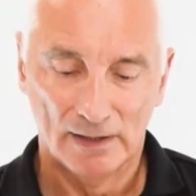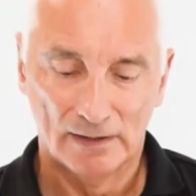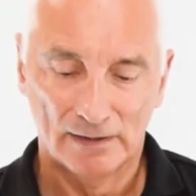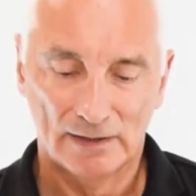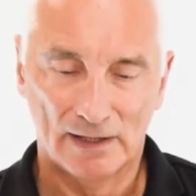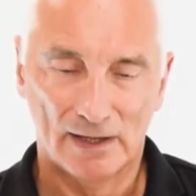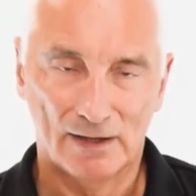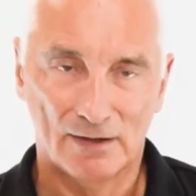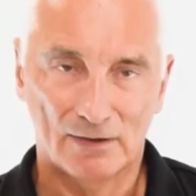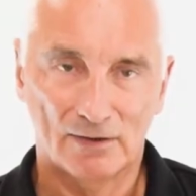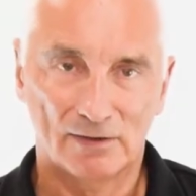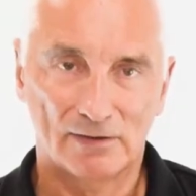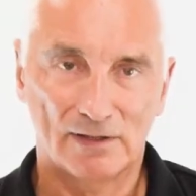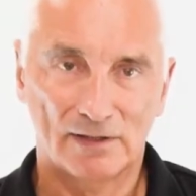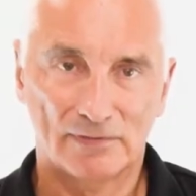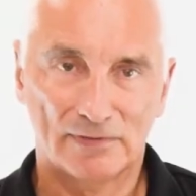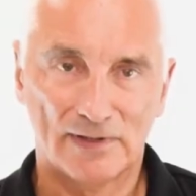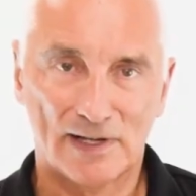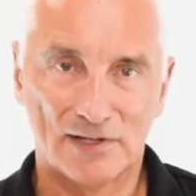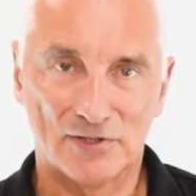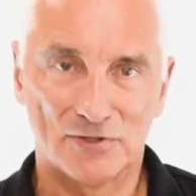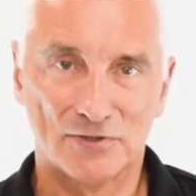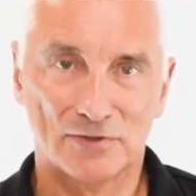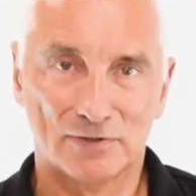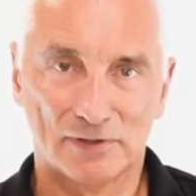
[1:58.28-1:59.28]
Now, if
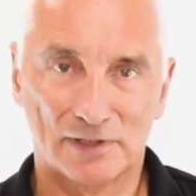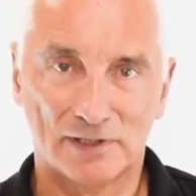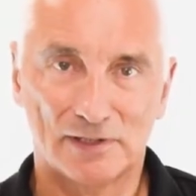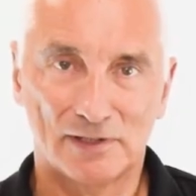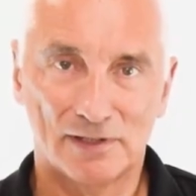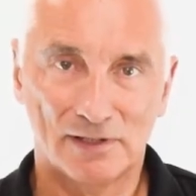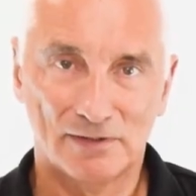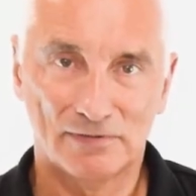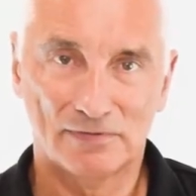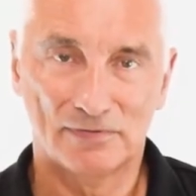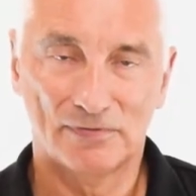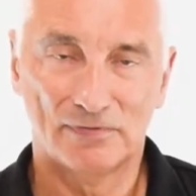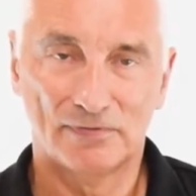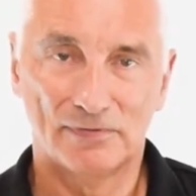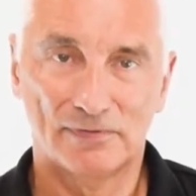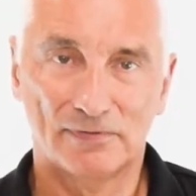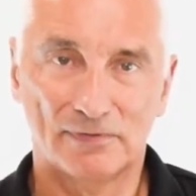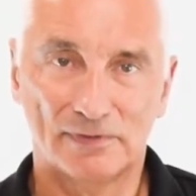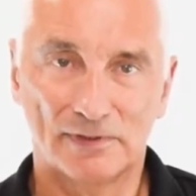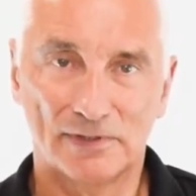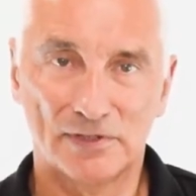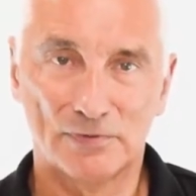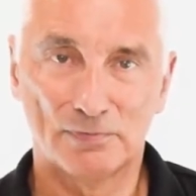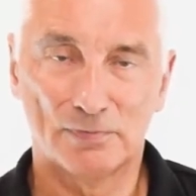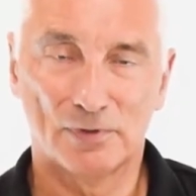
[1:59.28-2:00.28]
that's not enough,
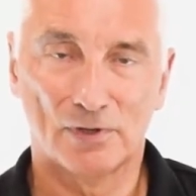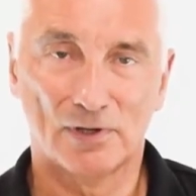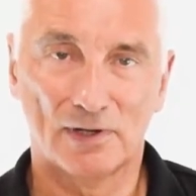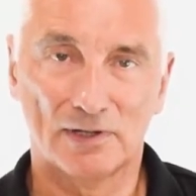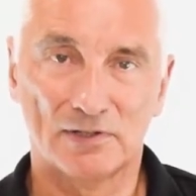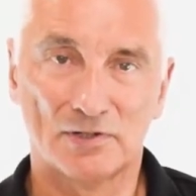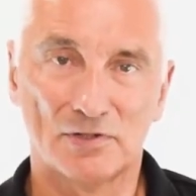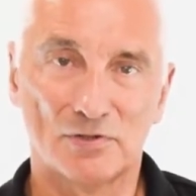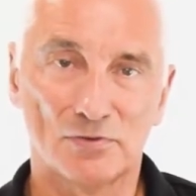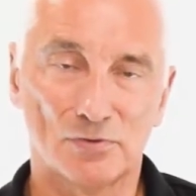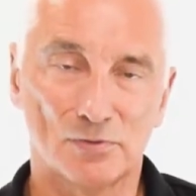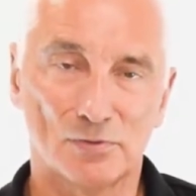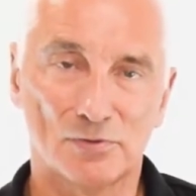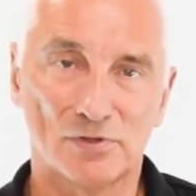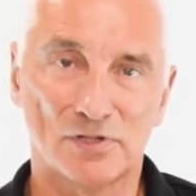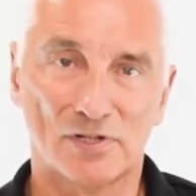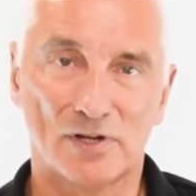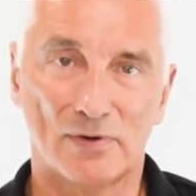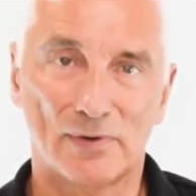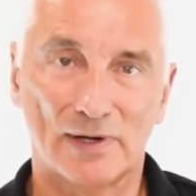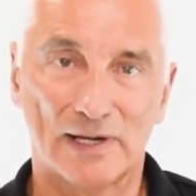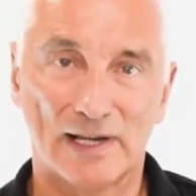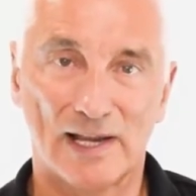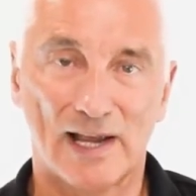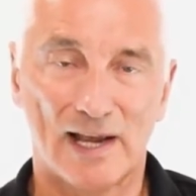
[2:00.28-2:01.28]
this product is also
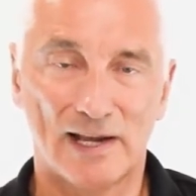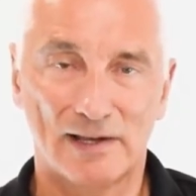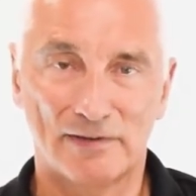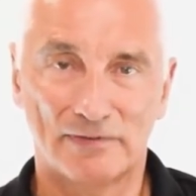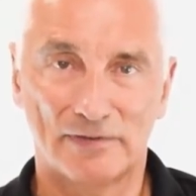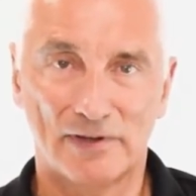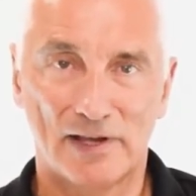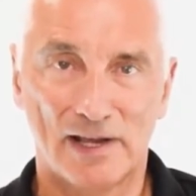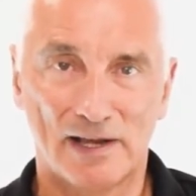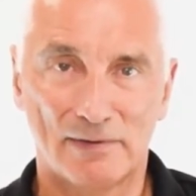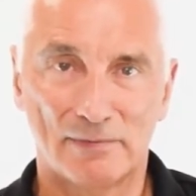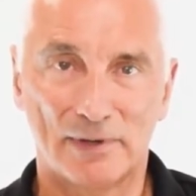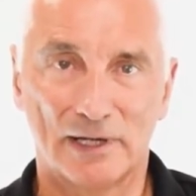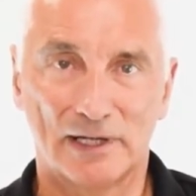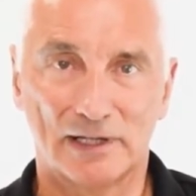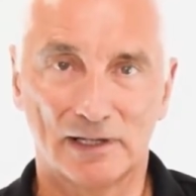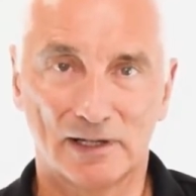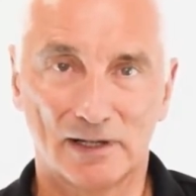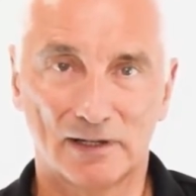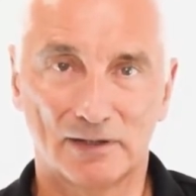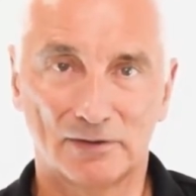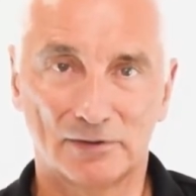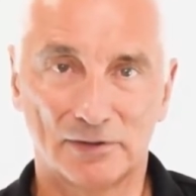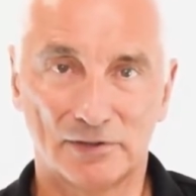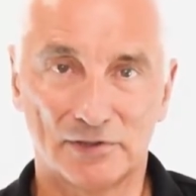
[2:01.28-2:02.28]
a KVM
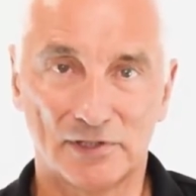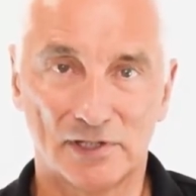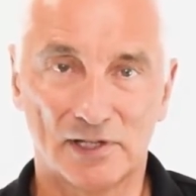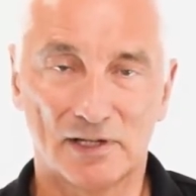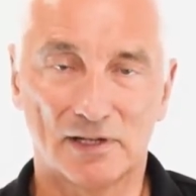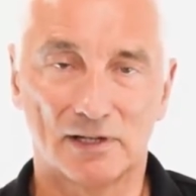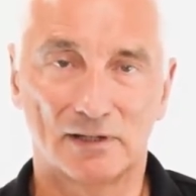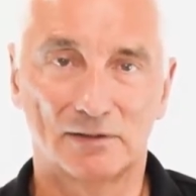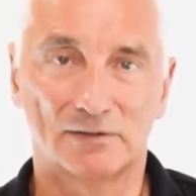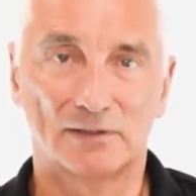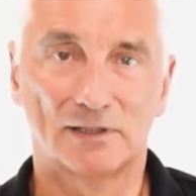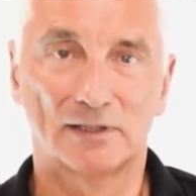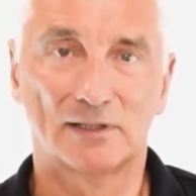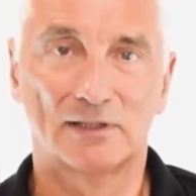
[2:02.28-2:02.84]
encoder decoder.